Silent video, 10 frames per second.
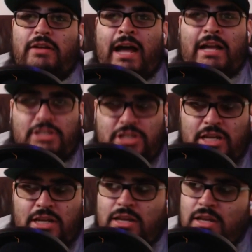
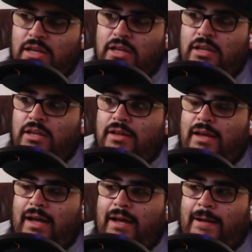IG
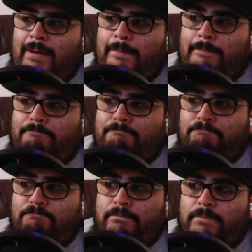um,
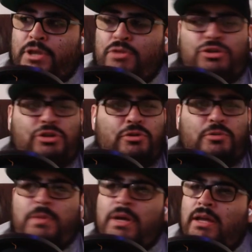
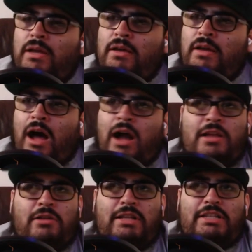YouTube,
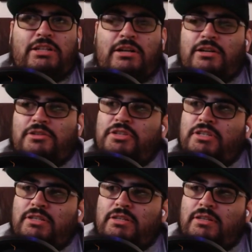audio
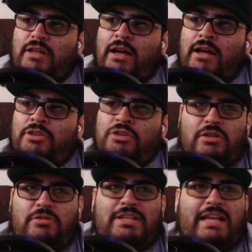listeners. Uh, you
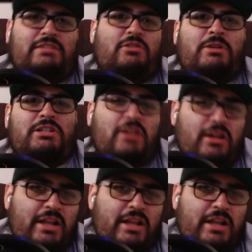can always ask a question